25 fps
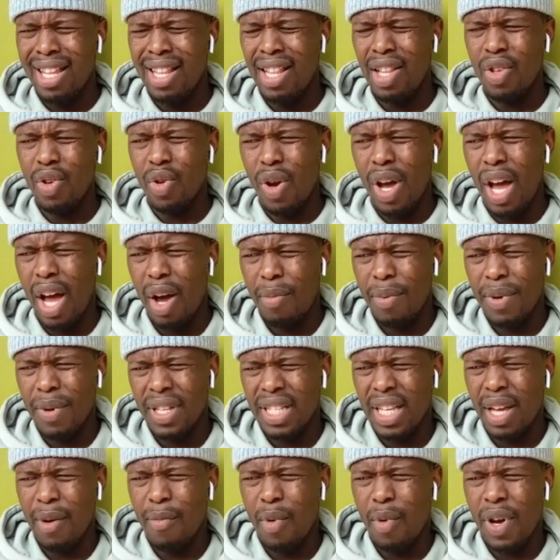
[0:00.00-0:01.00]
You're
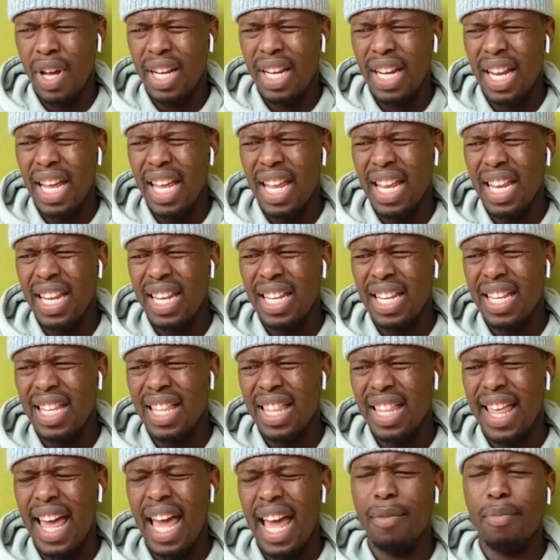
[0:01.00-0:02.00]
helping someone,
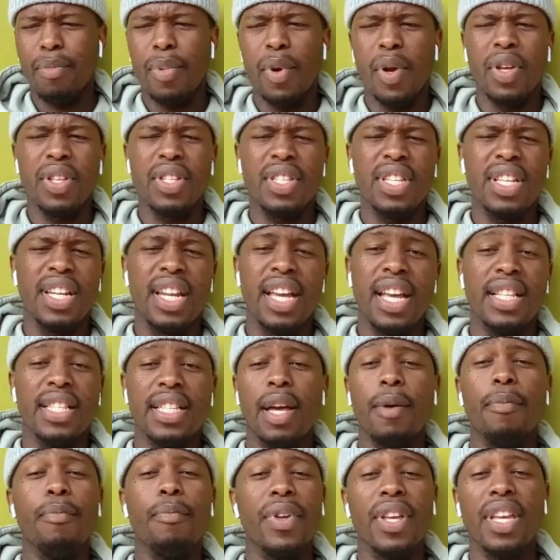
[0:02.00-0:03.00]
and that person
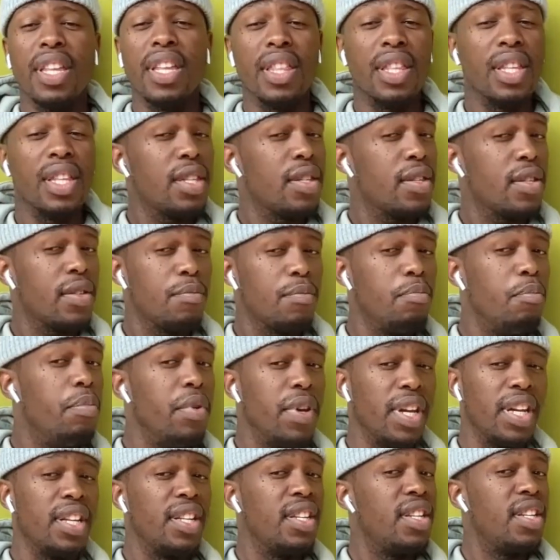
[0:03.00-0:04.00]
ends up being this
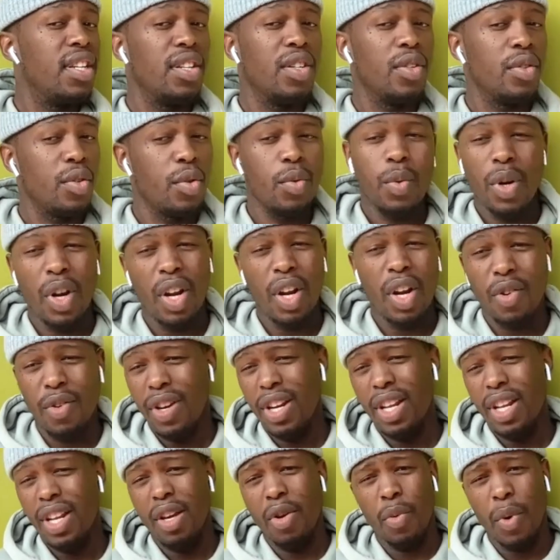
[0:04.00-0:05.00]
big deal. You're not
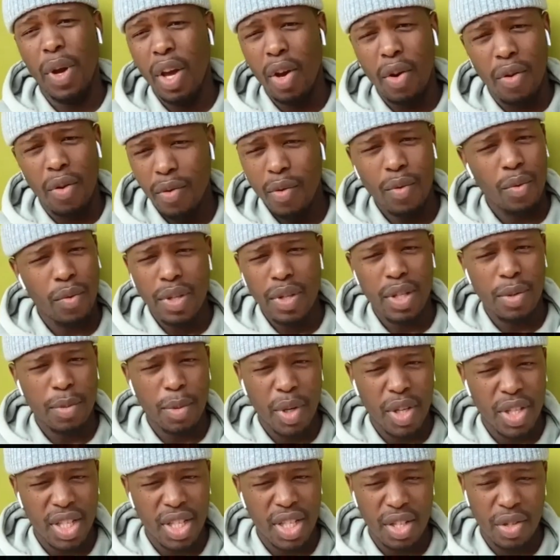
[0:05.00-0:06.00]
really aware of who this
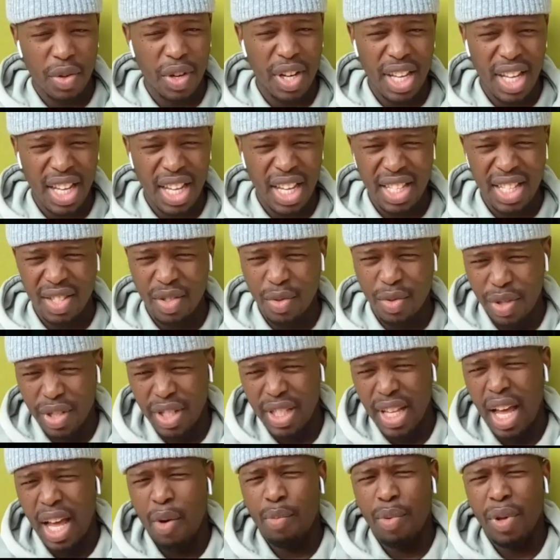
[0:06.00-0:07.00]
person really is. You're
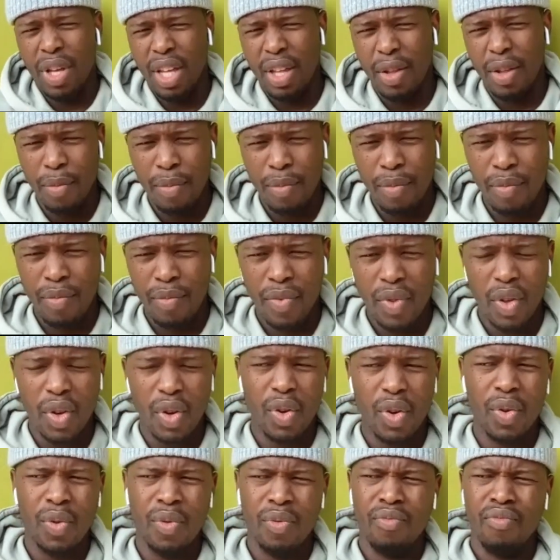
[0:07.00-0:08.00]
just helping
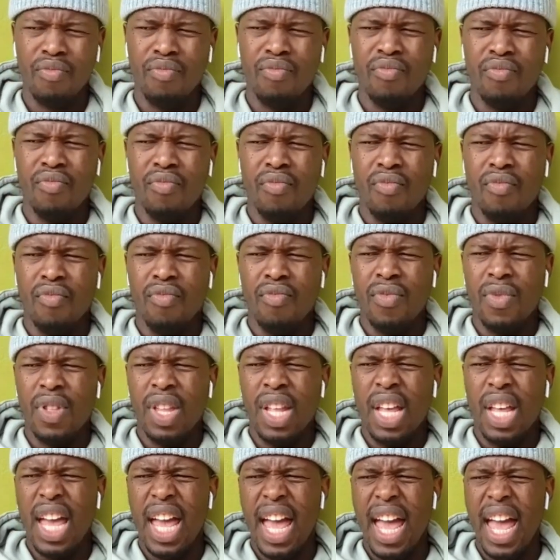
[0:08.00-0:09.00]

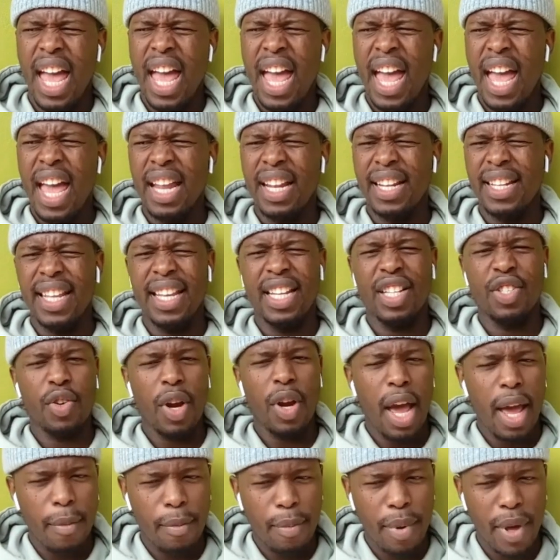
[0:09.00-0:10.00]
them, And they
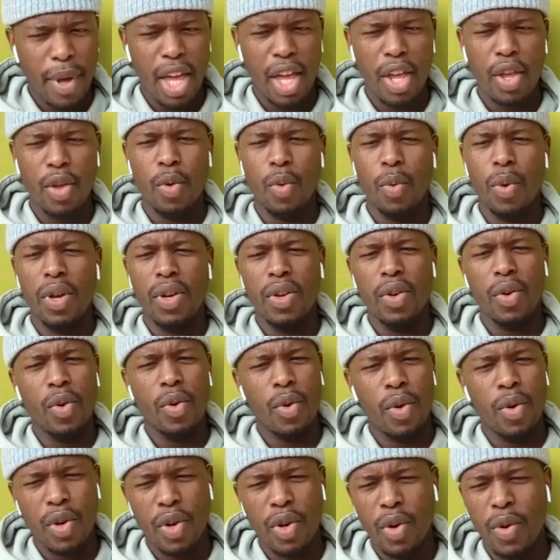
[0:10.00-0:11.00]
try and pay you, and you
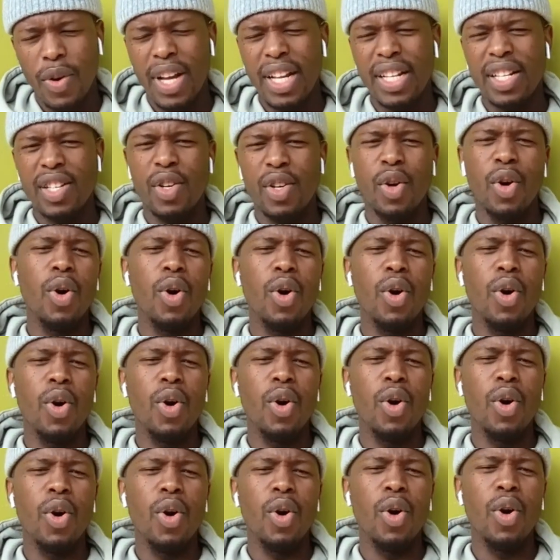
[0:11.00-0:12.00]
go, you know what?
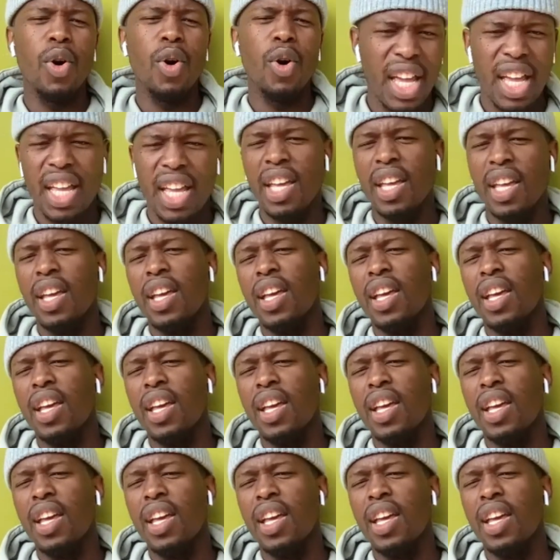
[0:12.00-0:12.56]
No, it's okay.